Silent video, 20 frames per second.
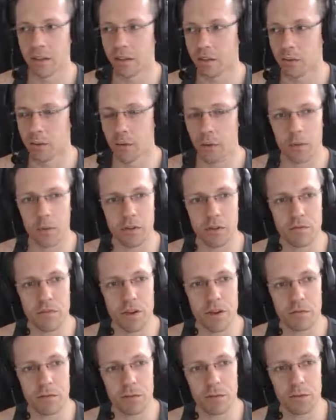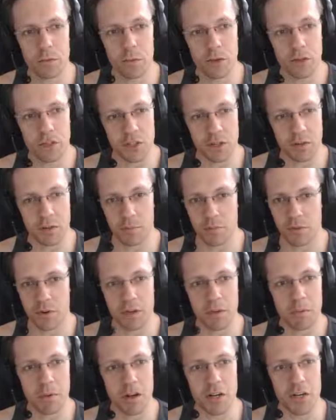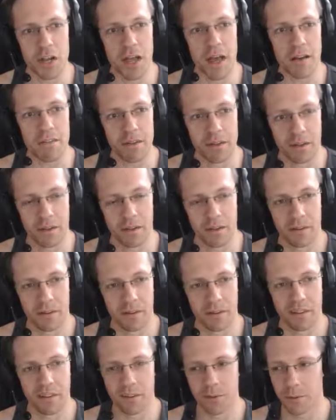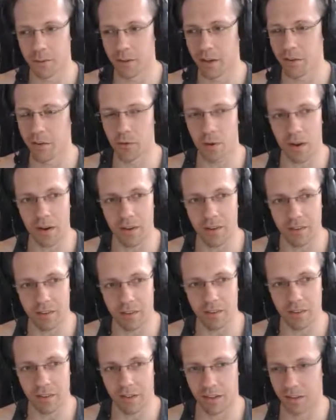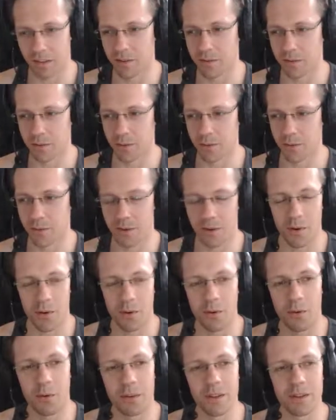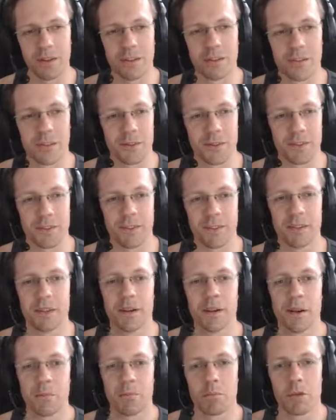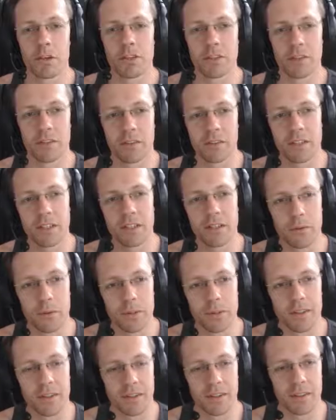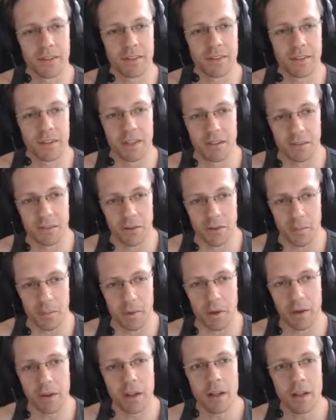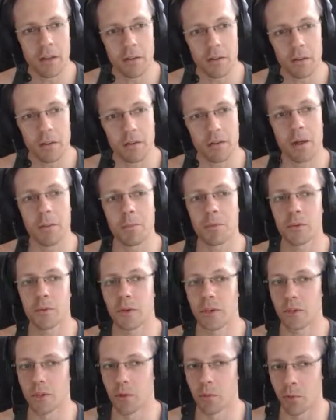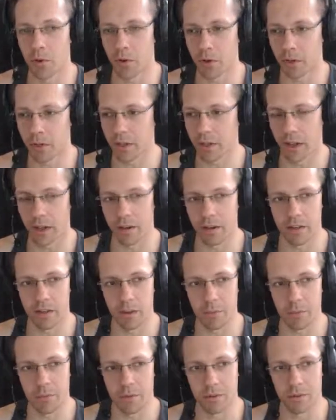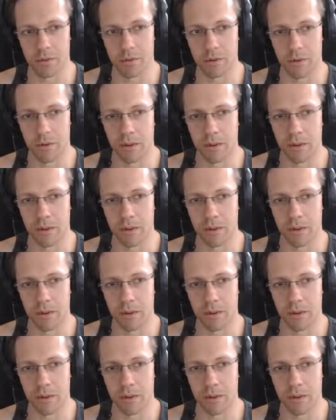You don't even have to switch it pretty much ever. You can run this into all eternity by just decreasing the increment to something your body can adapt to.